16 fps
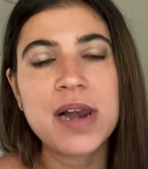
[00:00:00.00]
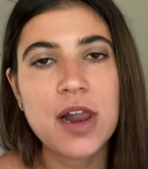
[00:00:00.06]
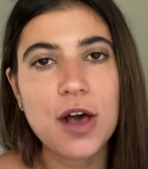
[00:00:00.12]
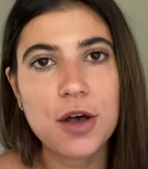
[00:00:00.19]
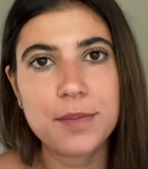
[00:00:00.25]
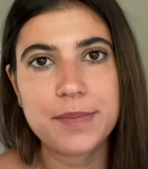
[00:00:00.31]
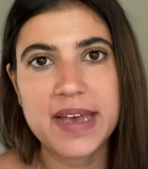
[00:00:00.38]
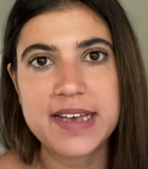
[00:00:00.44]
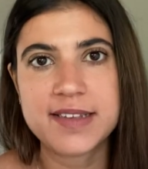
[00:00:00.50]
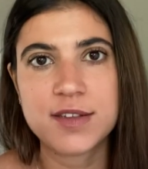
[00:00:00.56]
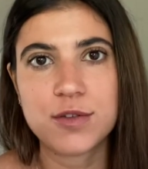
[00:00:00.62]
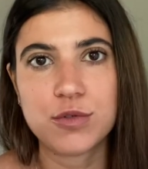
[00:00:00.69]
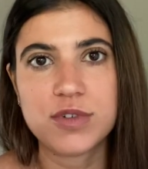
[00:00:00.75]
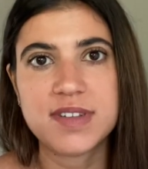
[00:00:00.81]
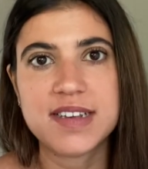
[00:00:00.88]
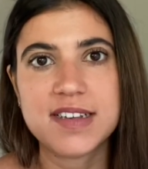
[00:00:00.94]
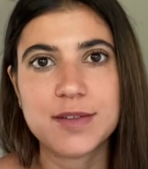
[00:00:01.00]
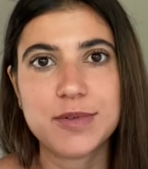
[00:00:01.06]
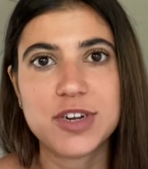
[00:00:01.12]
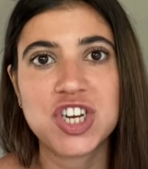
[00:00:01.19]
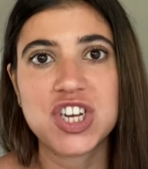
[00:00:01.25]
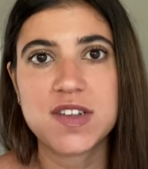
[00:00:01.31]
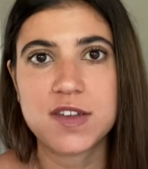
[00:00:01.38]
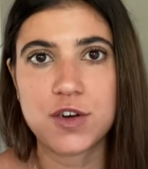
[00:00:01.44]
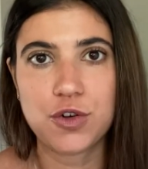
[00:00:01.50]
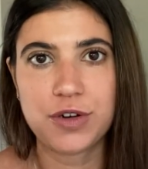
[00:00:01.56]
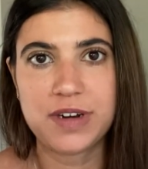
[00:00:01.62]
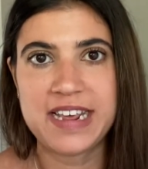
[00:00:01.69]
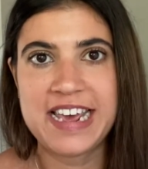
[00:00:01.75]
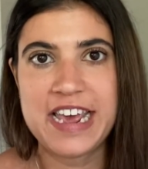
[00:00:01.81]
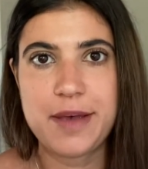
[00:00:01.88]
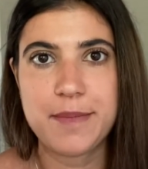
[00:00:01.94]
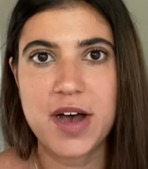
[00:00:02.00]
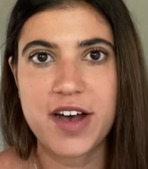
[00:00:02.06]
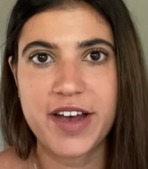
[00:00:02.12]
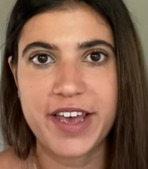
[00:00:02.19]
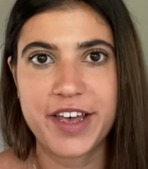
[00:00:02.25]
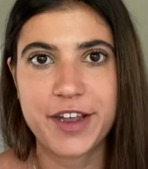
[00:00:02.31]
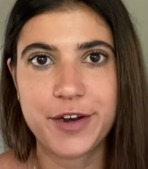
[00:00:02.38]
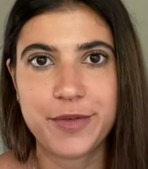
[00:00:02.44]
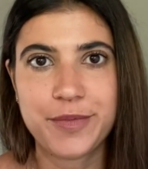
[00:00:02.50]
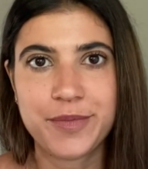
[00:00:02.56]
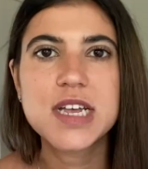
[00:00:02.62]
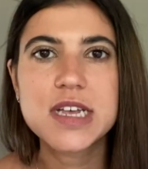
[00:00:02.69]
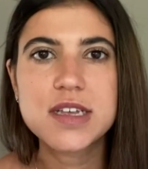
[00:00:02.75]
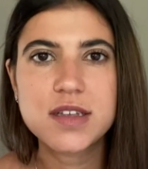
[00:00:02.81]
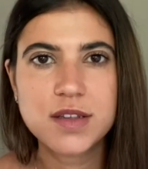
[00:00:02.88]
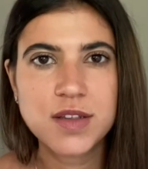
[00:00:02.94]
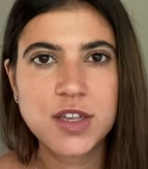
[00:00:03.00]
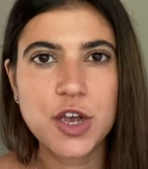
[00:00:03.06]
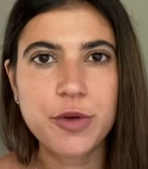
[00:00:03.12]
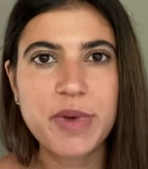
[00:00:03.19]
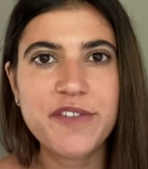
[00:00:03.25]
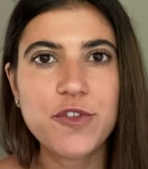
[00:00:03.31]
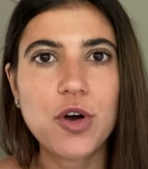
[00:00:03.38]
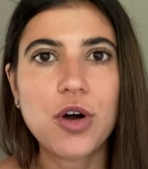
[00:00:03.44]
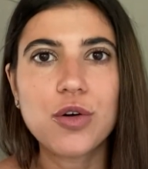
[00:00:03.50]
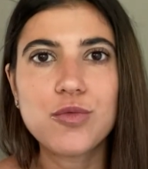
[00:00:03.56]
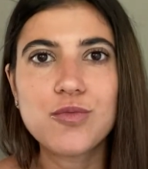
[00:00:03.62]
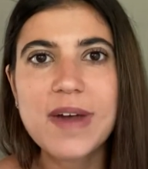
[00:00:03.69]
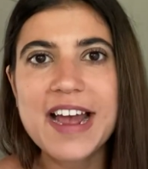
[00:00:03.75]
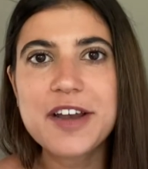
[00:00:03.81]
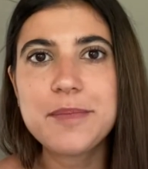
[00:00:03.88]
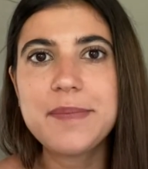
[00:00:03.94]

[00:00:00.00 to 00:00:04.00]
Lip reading: plant-based sources, which is non-heme iron. So we've got red